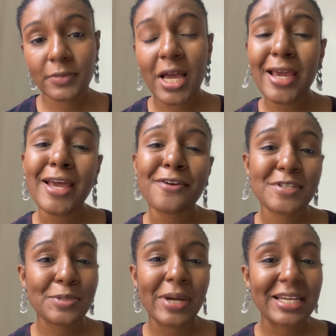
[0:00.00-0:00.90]
I have
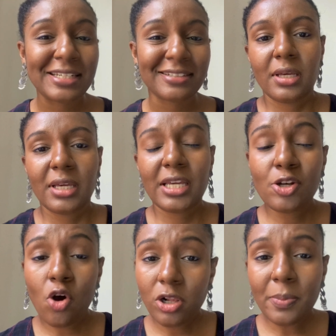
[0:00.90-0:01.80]
some ideas. In
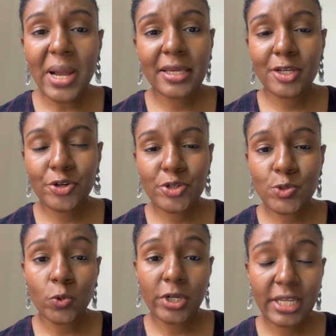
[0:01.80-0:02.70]
all my years
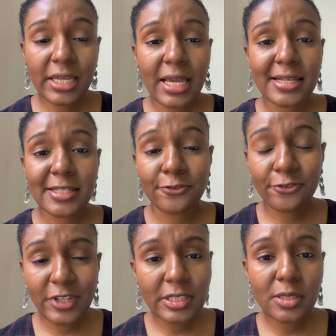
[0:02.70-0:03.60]
working as a
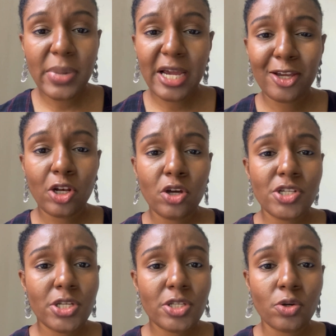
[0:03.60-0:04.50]
field
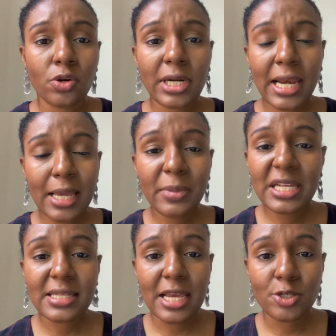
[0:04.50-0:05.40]
biologist or
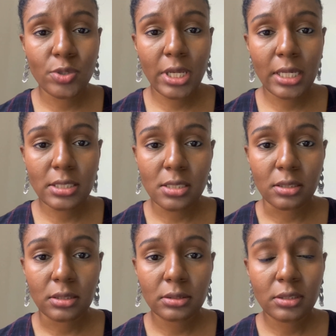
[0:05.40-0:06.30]
climate educator,
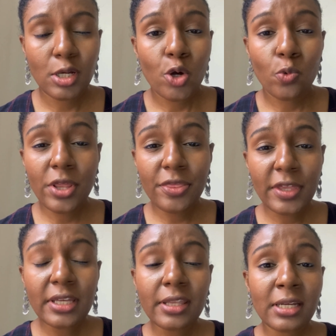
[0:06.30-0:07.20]
one
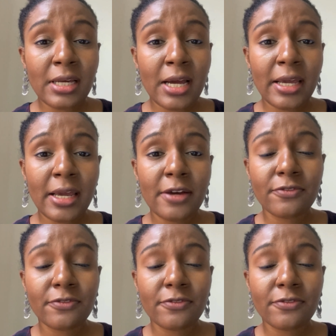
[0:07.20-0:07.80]
thing that I have